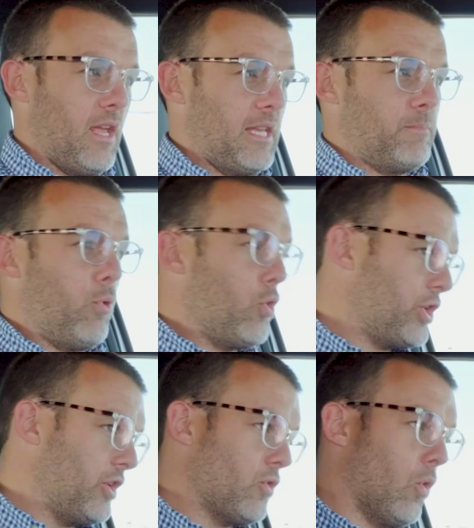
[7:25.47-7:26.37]
it's
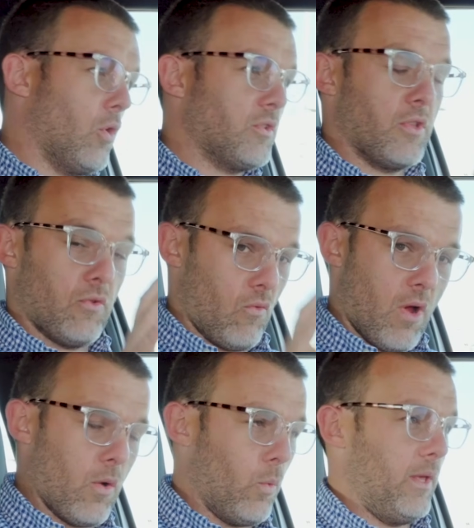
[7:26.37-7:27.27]
pushing torque to the
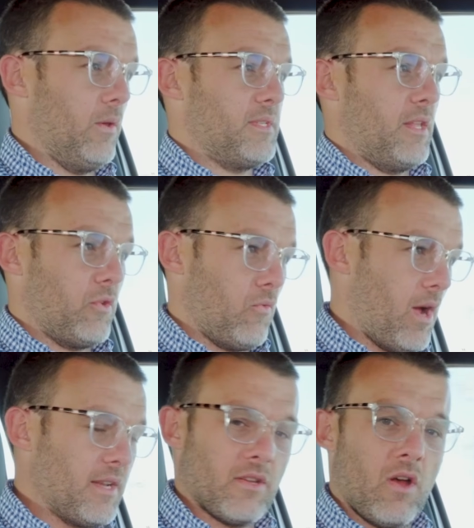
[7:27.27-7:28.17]
right wheels at the
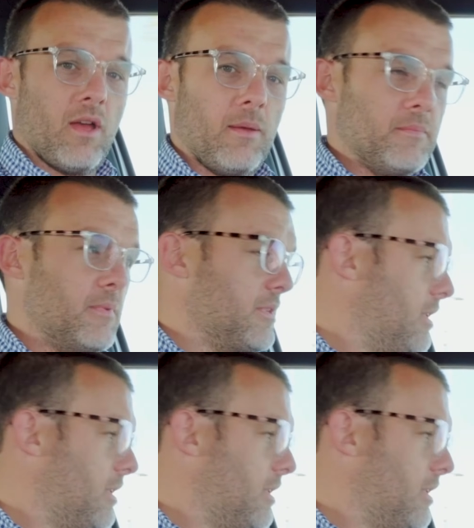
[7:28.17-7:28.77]
right time.